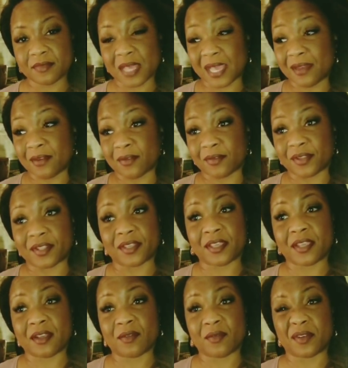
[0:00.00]
I don't really
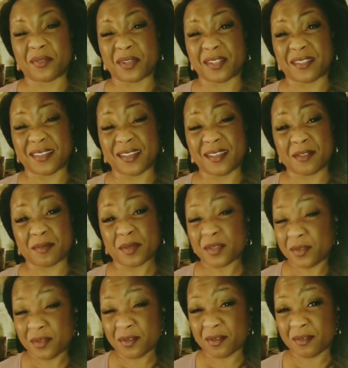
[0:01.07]
care one way or the other, but
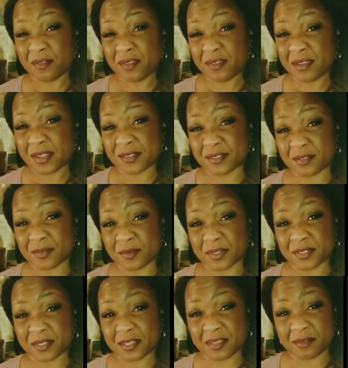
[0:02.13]
you guys are the
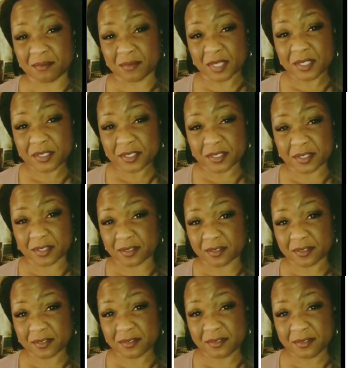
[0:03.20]
ones that keep mentioning
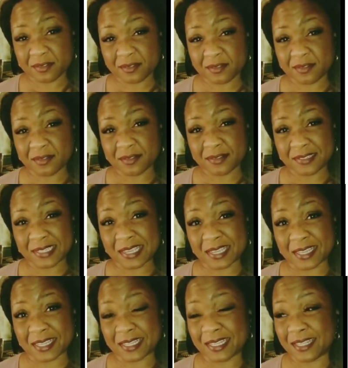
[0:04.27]
it.
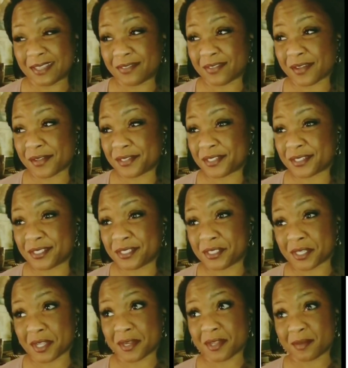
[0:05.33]
Yeah, if y'all just
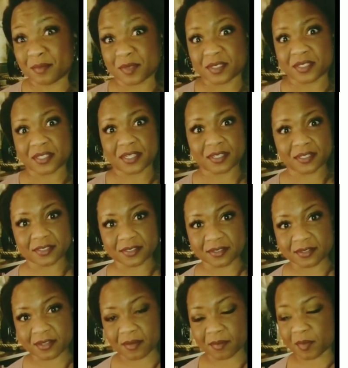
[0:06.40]
shut up and say this
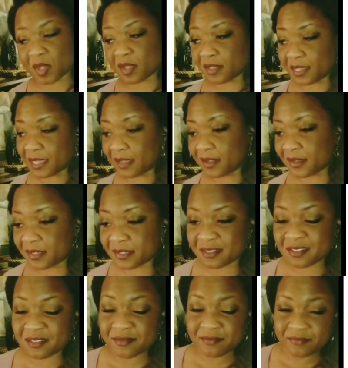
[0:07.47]
is Kamala
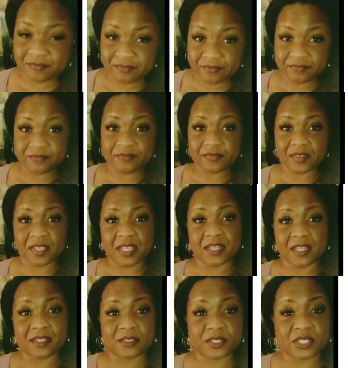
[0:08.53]
Harris,
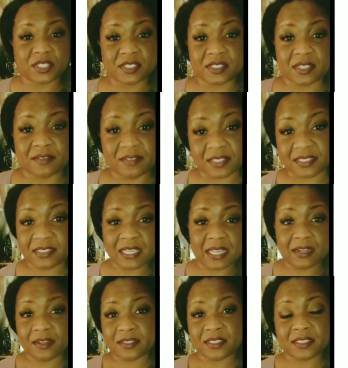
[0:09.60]
she's of this
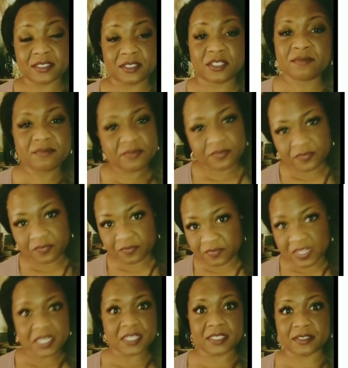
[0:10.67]
heritage,
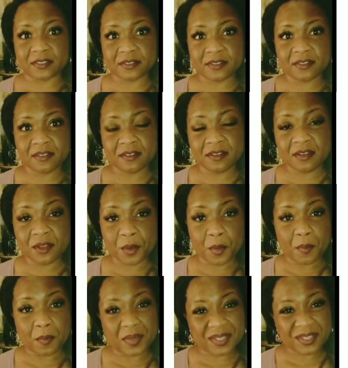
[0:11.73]
fine.
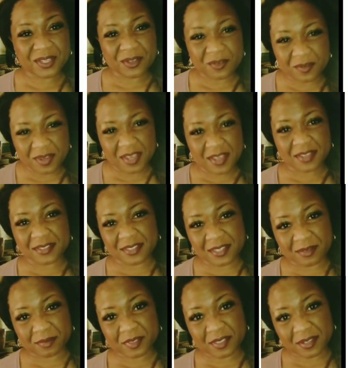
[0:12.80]
But you guys
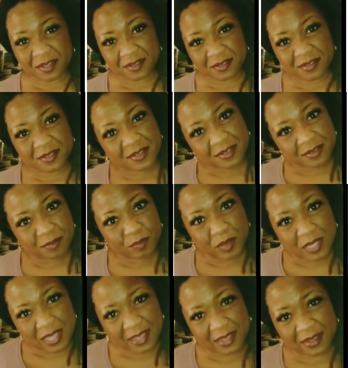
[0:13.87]
keep saying that she's
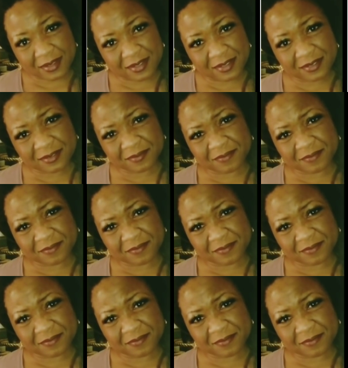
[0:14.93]
black.